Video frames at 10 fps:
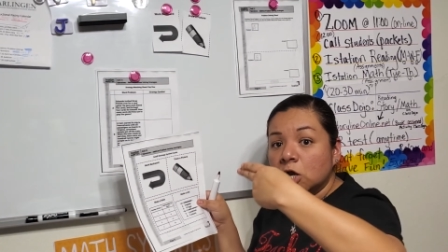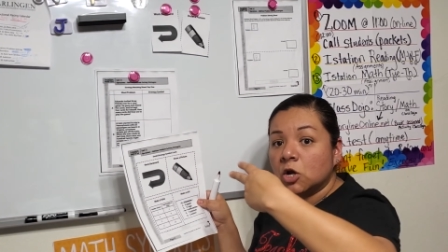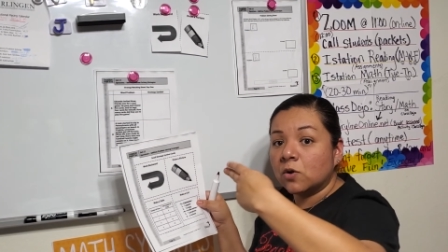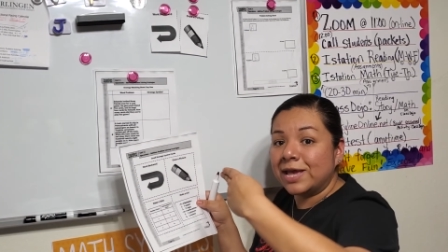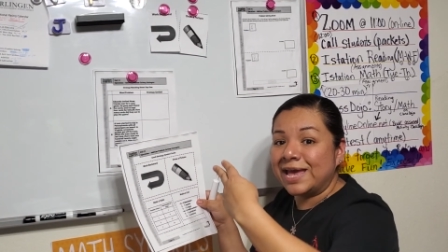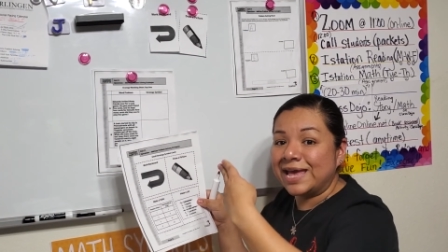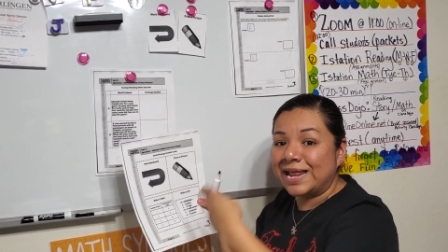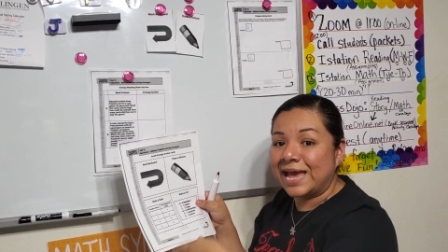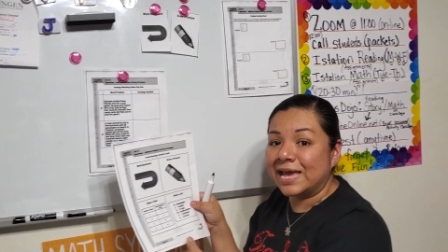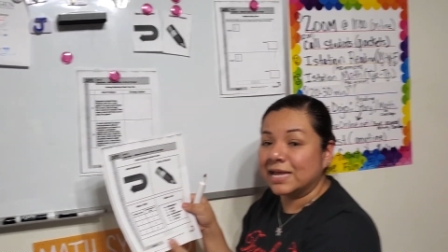go
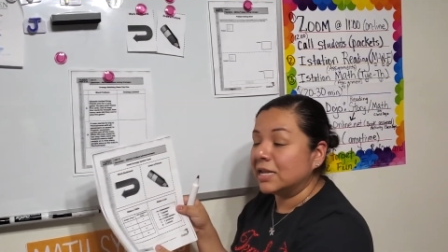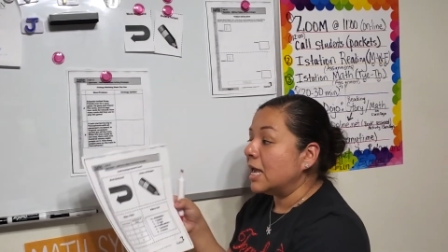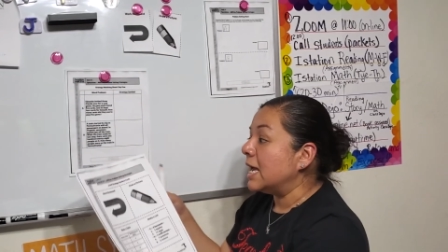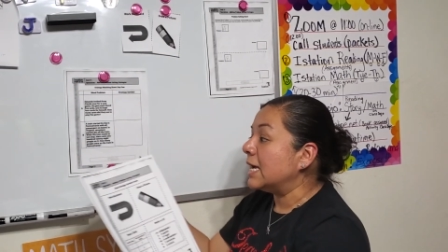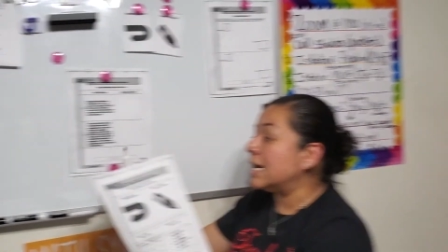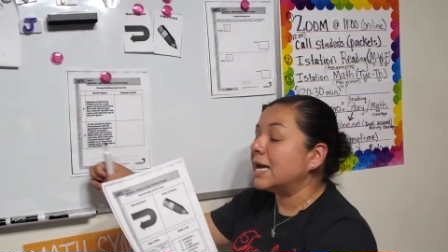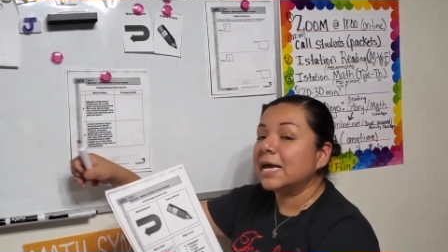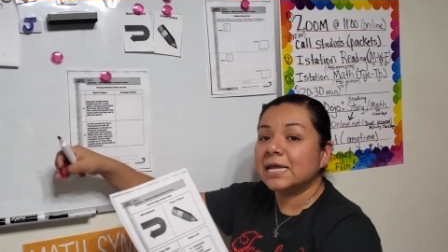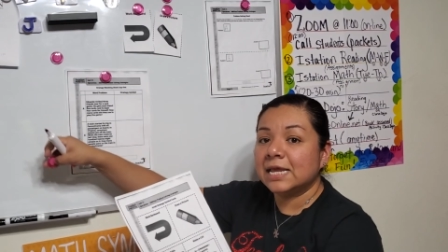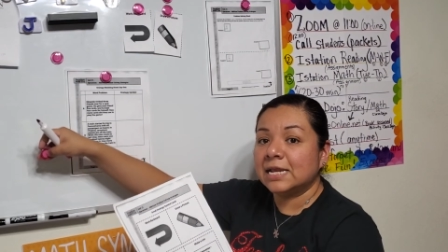ahead and
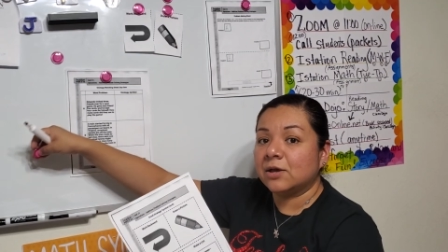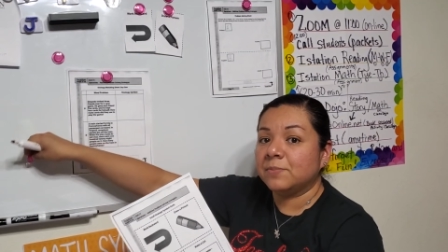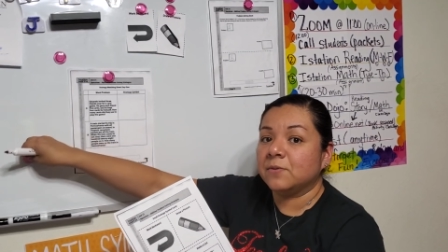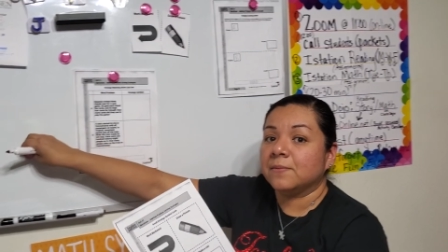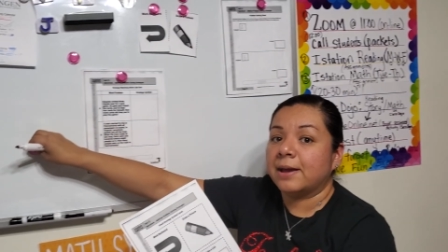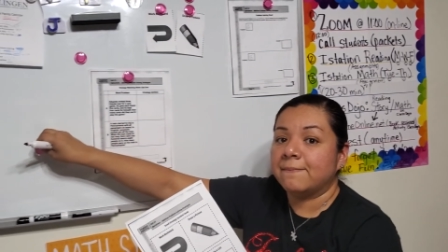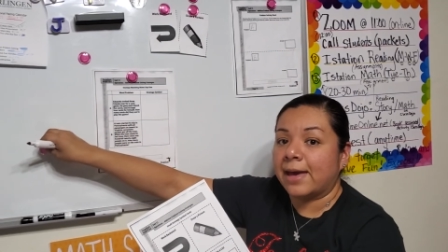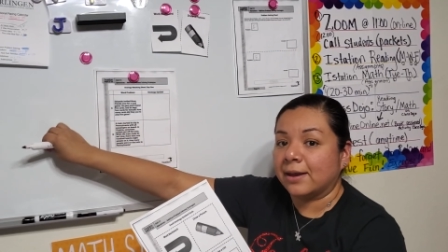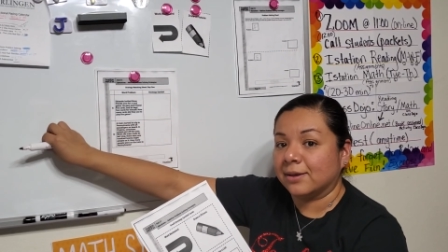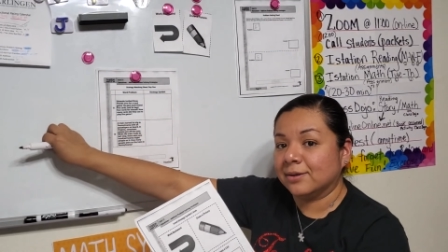cut, and I'll be right
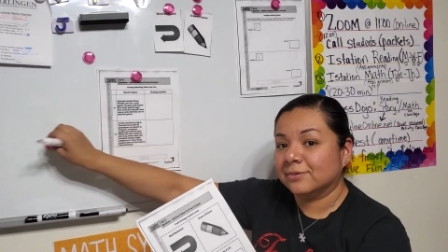back.